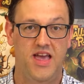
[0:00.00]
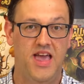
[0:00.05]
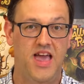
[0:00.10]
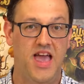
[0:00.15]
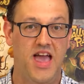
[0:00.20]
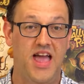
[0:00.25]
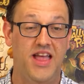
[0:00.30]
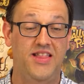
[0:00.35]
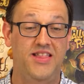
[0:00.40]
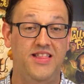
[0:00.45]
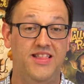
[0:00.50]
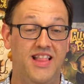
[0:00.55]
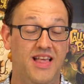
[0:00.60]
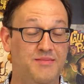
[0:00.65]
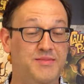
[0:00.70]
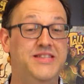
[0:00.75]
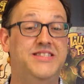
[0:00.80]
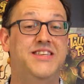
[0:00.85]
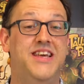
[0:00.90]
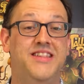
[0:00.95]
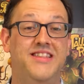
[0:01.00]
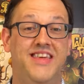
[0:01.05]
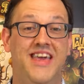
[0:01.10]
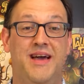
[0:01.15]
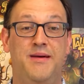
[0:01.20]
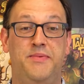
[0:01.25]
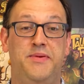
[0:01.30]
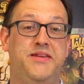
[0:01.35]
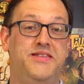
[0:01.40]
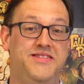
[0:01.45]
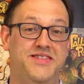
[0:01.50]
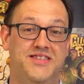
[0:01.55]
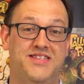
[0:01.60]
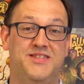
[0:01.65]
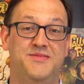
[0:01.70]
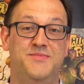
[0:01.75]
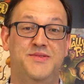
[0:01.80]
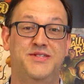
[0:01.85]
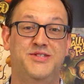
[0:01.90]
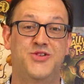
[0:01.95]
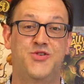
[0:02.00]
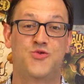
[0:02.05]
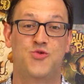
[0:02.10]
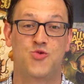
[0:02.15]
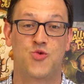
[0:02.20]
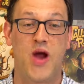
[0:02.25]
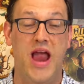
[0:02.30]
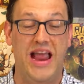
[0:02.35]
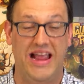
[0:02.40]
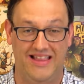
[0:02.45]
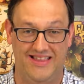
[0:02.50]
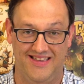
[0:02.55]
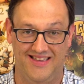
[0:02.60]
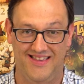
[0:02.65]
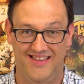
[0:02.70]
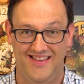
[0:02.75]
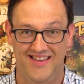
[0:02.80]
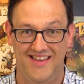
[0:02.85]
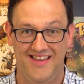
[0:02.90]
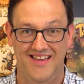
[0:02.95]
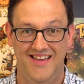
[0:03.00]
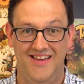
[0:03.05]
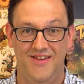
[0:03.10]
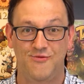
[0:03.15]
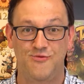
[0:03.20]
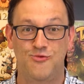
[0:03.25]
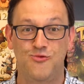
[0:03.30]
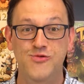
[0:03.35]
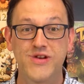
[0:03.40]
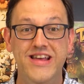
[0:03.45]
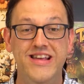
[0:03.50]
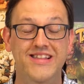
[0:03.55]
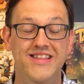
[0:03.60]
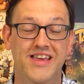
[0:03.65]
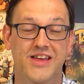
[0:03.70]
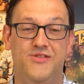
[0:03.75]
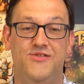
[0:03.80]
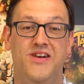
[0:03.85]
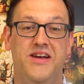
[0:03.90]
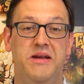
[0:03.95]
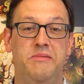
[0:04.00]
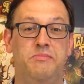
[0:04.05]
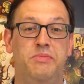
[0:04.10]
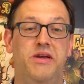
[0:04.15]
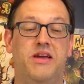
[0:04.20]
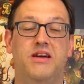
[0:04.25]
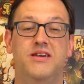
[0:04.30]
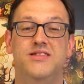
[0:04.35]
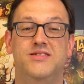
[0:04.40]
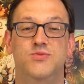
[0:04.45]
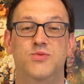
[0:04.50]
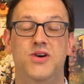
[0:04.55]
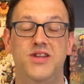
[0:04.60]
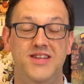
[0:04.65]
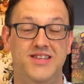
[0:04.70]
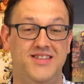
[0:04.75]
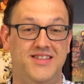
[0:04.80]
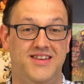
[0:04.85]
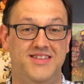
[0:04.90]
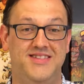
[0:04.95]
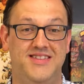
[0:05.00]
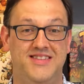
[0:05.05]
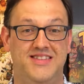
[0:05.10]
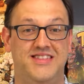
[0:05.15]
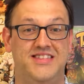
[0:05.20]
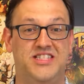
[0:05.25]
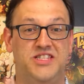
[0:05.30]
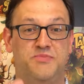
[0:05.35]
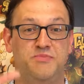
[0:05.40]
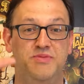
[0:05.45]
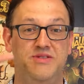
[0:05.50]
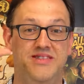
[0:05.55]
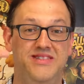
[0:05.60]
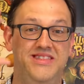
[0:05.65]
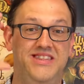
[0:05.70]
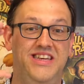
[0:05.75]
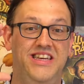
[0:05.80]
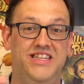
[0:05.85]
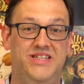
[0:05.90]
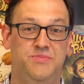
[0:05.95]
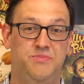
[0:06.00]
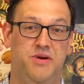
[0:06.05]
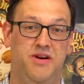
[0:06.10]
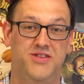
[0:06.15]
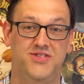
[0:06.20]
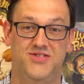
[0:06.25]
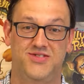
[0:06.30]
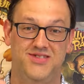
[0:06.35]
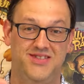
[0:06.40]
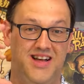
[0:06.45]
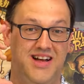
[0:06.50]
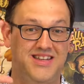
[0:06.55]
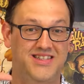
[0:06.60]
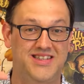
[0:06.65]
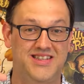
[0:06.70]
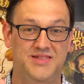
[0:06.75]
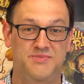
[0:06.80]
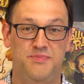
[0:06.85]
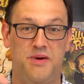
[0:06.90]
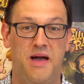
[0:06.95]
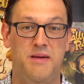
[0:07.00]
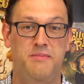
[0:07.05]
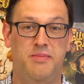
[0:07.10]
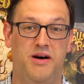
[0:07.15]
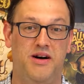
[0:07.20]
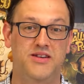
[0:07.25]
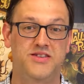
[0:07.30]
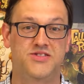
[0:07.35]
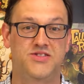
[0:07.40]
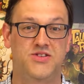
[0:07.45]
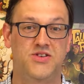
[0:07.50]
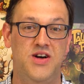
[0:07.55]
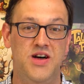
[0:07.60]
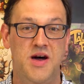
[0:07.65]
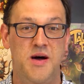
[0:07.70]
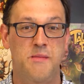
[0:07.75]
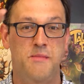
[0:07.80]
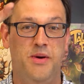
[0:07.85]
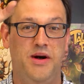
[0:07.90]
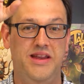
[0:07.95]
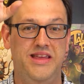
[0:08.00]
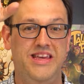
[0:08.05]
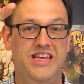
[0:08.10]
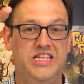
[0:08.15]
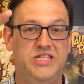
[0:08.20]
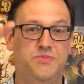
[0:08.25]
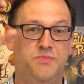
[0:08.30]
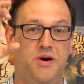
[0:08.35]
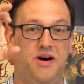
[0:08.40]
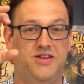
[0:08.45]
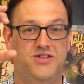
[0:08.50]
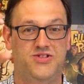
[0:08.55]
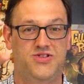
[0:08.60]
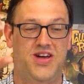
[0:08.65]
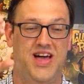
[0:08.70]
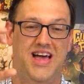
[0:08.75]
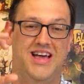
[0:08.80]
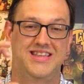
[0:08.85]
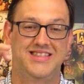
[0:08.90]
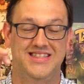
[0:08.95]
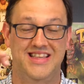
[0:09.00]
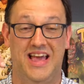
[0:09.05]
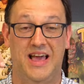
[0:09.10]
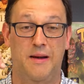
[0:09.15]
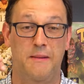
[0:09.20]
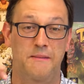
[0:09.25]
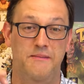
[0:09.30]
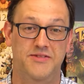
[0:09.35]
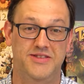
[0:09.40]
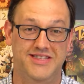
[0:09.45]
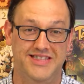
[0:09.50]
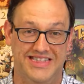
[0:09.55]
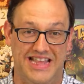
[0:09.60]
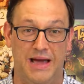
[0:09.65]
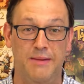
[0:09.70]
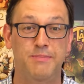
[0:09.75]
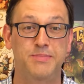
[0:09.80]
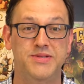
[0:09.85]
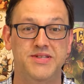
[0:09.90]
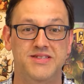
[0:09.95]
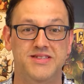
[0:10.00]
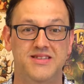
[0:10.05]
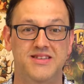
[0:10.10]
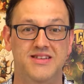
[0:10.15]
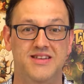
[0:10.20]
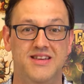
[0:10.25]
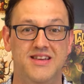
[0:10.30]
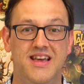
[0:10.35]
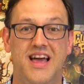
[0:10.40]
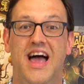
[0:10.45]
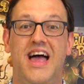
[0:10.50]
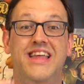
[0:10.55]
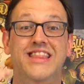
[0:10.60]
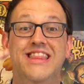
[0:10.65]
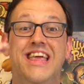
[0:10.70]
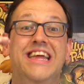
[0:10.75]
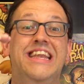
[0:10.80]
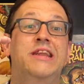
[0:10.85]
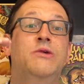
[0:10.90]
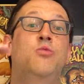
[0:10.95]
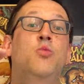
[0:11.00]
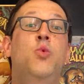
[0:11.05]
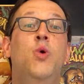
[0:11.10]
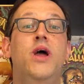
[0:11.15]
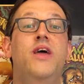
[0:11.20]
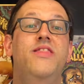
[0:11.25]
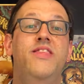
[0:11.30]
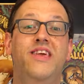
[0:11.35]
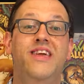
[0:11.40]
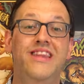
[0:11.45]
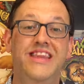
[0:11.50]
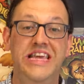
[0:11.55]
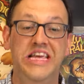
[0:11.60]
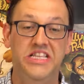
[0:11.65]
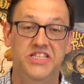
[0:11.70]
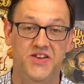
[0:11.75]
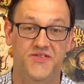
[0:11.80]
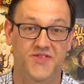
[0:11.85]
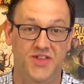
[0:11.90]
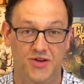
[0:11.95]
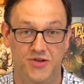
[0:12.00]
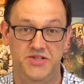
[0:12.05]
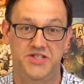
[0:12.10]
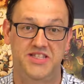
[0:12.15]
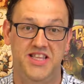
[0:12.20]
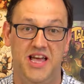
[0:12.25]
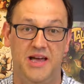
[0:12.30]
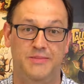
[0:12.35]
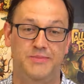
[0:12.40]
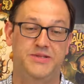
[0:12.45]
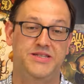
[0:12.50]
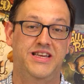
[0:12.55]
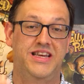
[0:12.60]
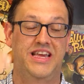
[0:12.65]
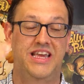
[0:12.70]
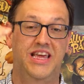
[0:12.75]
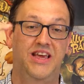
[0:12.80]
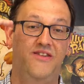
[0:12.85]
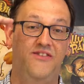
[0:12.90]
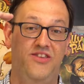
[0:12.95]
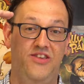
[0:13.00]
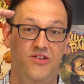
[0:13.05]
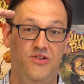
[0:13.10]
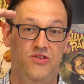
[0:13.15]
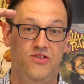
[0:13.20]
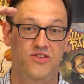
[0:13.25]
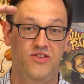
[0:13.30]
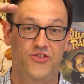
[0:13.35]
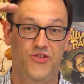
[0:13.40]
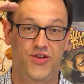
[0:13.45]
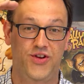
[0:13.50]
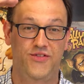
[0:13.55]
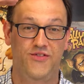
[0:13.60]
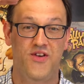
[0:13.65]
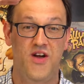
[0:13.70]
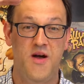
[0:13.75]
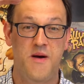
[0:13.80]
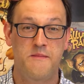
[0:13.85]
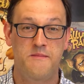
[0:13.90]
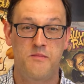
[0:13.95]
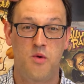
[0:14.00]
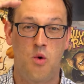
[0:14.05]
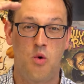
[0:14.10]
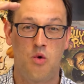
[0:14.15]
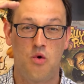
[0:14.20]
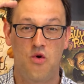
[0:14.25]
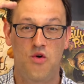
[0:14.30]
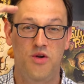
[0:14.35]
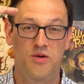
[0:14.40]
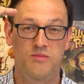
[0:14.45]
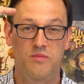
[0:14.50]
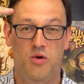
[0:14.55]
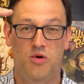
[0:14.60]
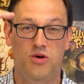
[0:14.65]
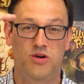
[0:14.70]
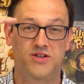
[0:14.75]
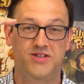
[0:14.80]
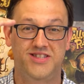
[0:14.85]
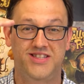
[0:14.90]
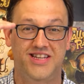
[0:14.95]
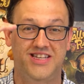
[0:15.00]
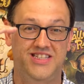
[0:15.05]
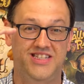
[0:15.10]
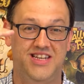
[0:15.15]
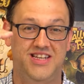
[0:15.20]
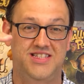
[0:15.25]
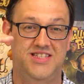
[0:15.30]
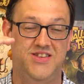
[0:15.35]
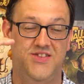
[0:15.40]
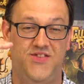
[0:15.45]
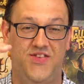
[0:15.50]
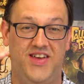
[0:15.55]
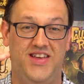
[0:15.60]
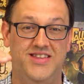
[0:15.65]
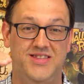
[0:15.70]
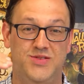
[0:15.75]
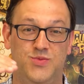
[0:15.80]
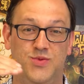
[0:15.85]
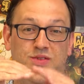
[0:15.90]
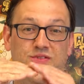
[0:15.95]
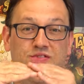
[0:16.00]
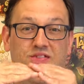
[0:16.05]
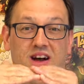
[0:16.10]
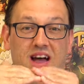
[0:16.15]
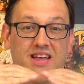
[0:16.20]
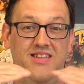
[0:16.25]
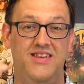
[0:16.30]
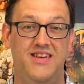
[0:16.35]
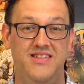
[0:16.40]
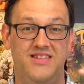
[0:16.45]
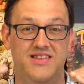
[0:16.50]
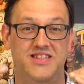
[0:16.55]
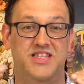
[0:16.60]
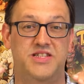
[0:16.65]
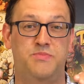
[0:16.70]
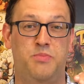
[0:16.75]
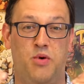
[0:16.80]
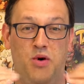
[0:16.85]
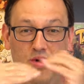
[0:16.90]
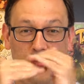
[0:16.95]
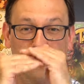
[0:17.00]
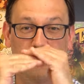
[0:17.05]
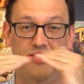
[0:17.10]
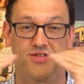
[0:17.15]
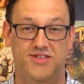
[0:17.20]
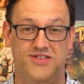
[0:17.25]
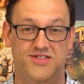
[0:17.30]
And let me say the app hint system is great. Really great, because what it does is it splits each puzzle not just by puzzle, but each puzzle has like steps. And then within each of those steps, it gives you sort of more and more suggestive hints with finally the spoiler, the